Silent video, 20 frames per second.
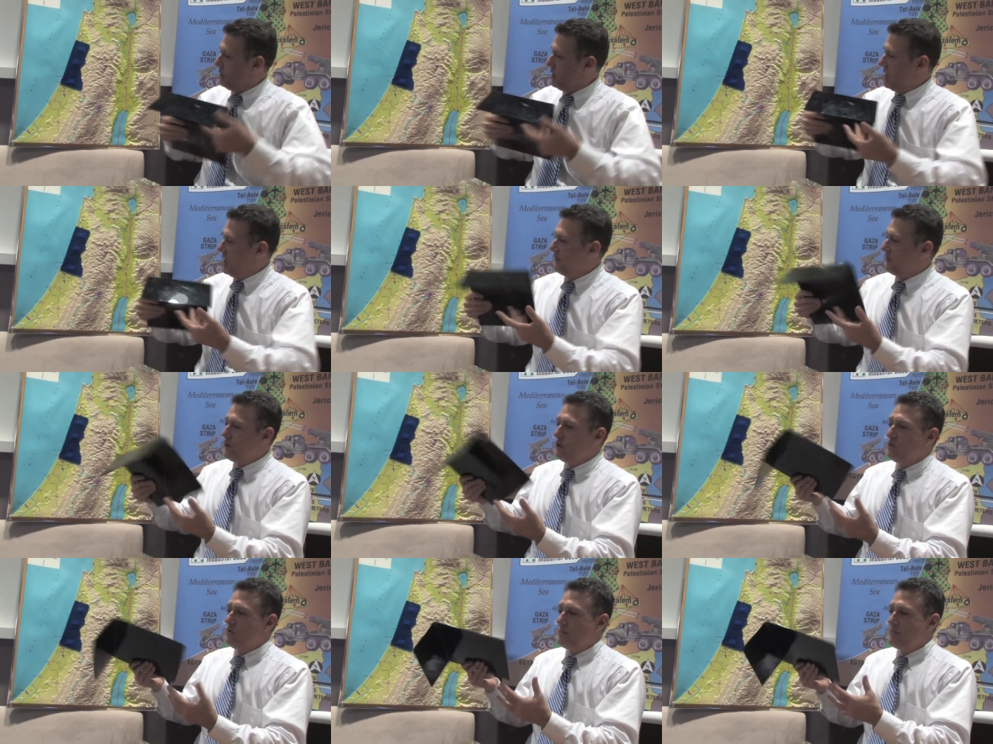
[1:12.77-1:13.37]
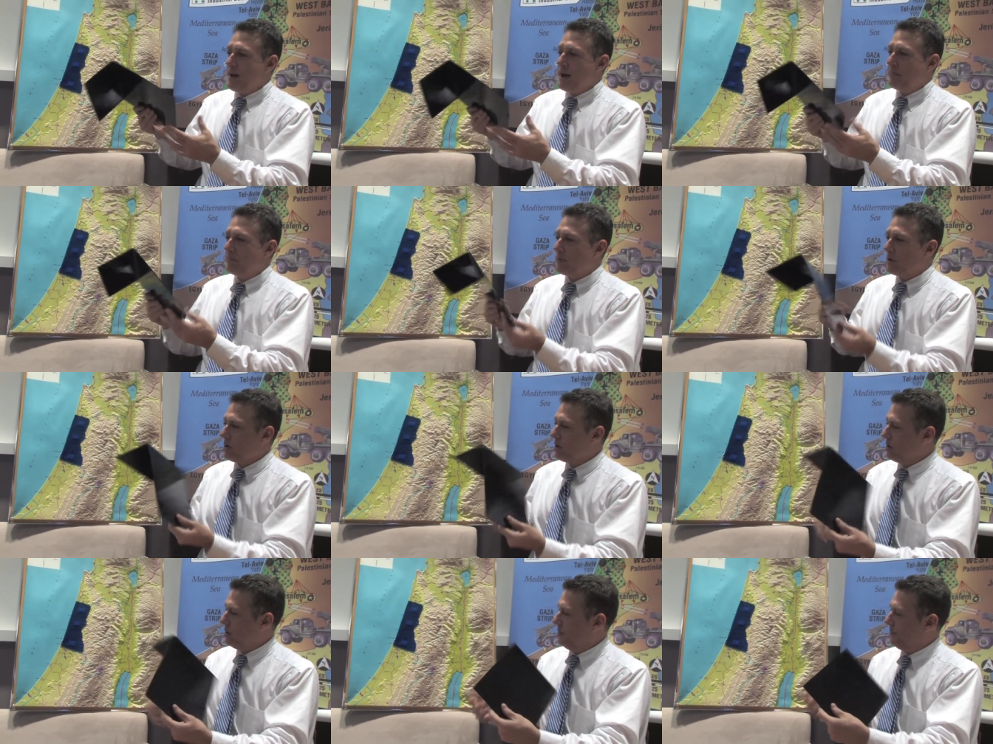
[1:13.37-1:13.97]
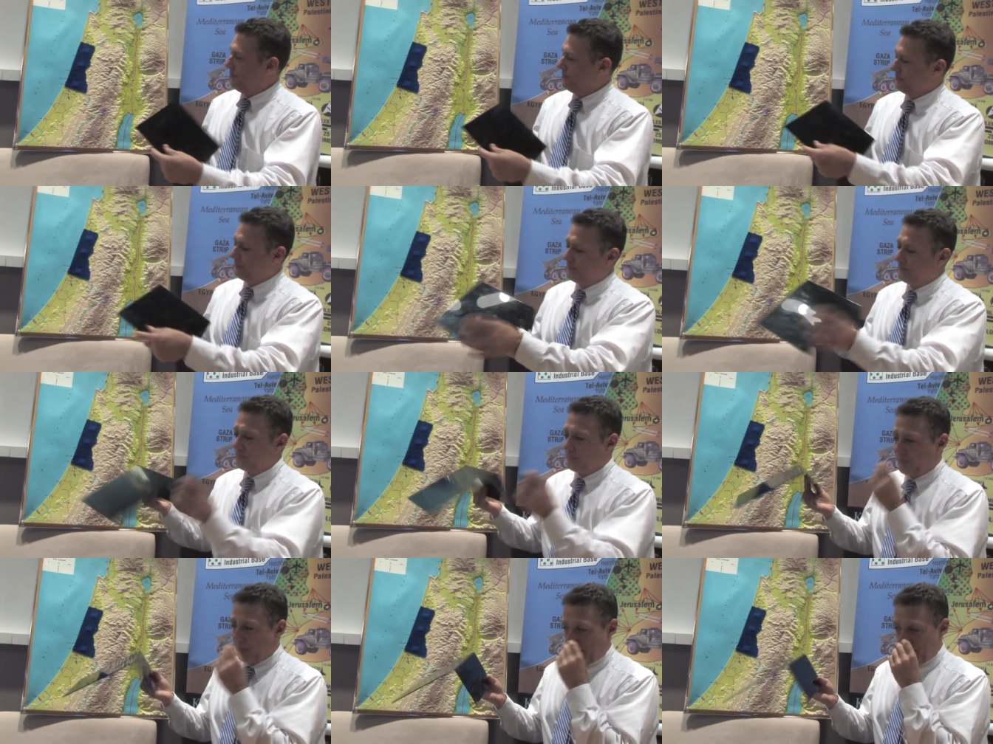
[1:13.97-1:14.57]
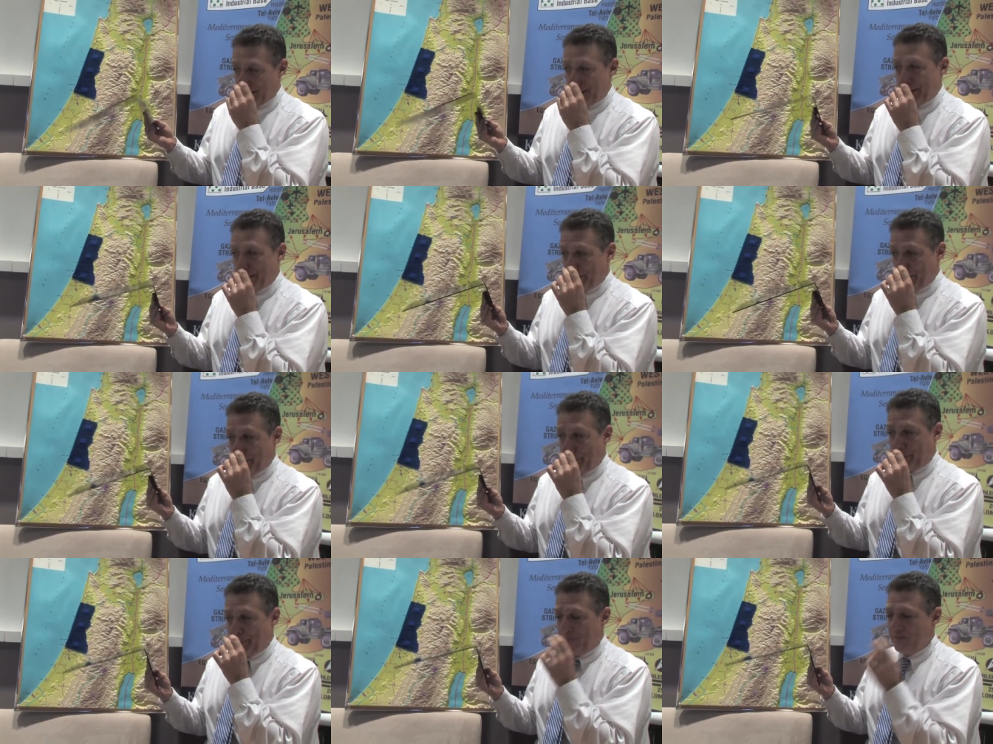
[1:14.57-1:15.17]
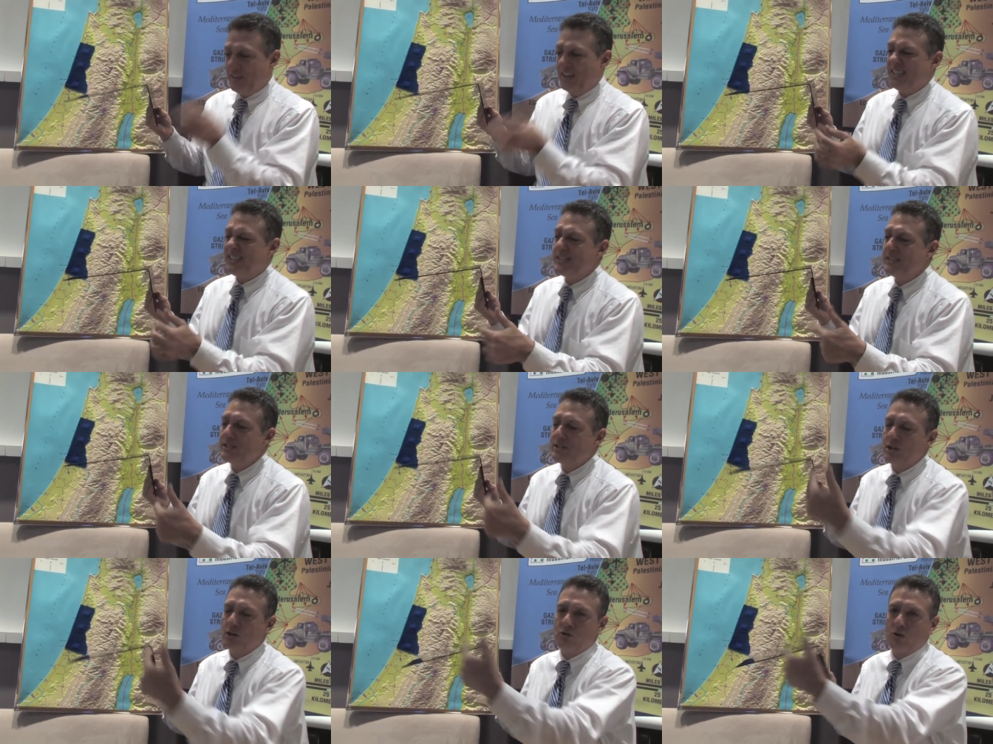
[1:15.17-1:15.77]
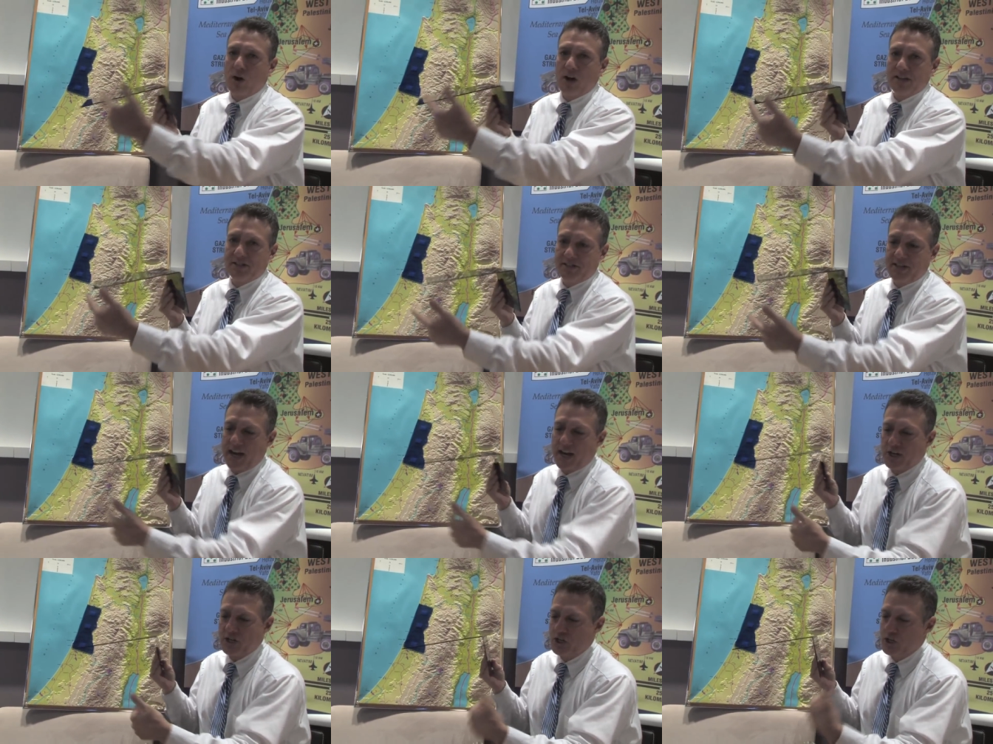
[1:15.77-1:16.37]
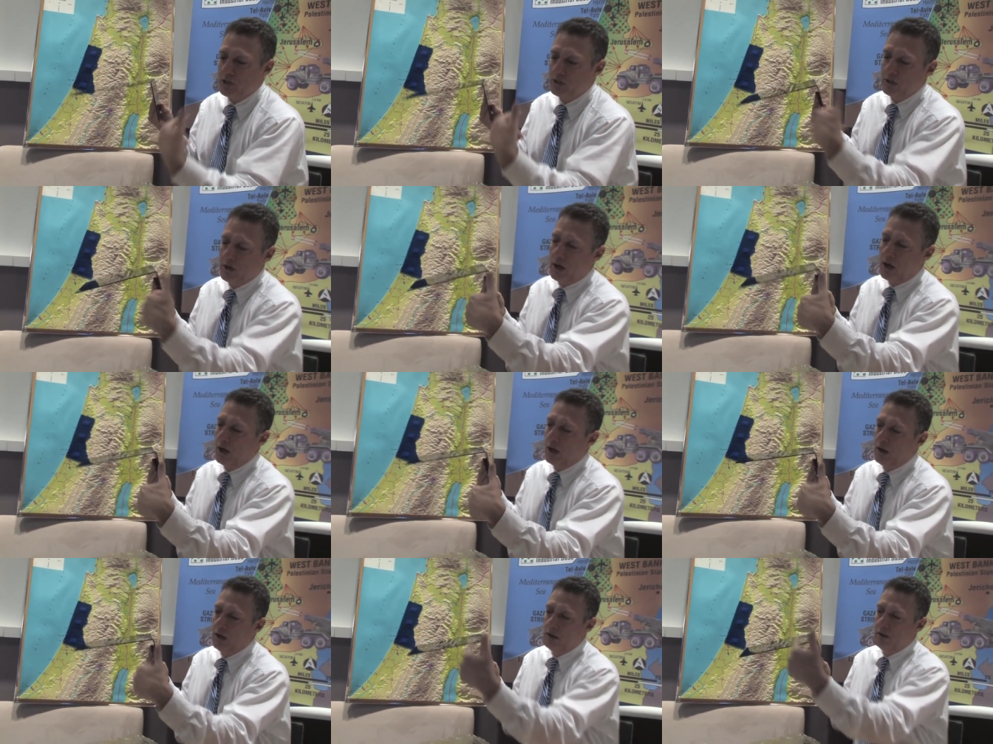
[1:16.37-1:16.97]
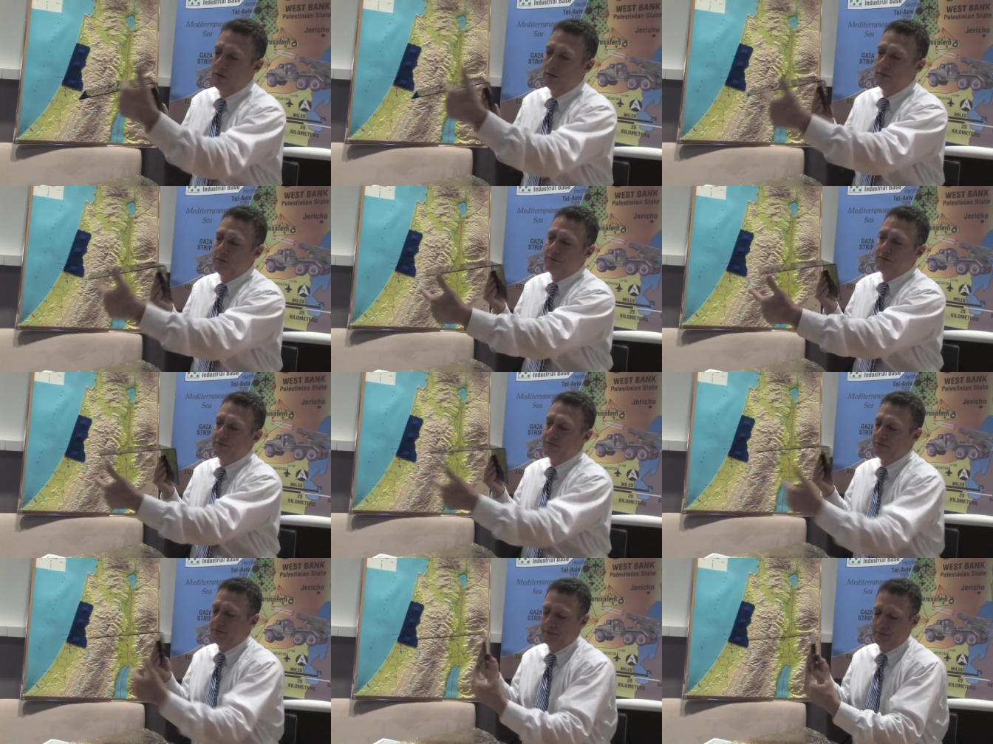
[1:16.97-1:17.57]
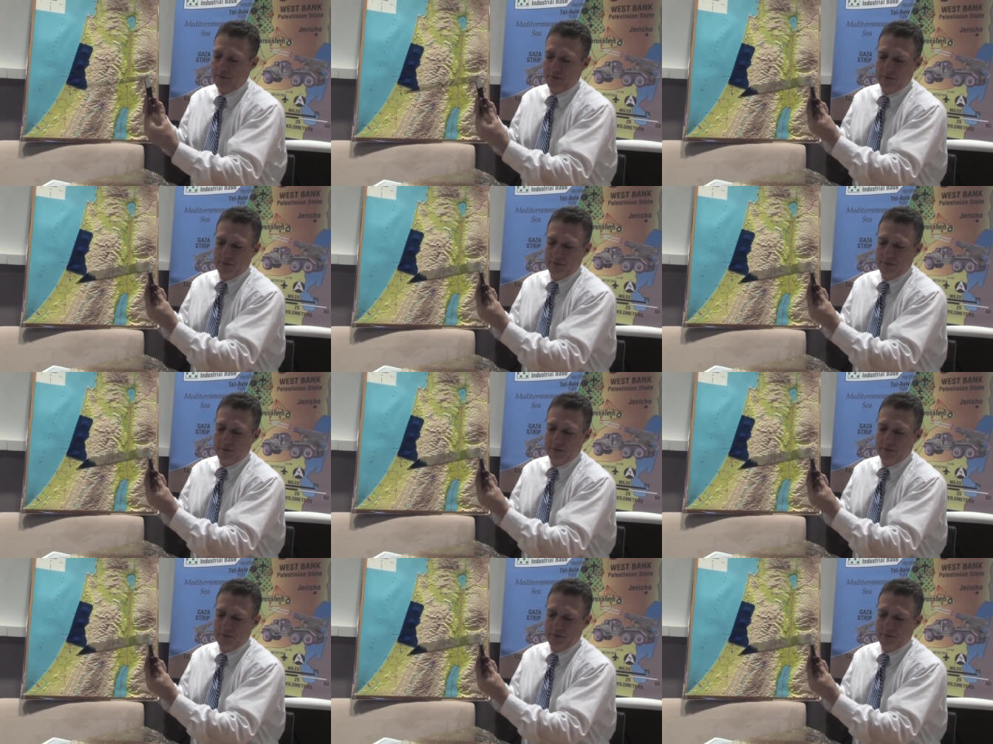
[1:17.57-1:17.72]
if you remember, this is the cross-section of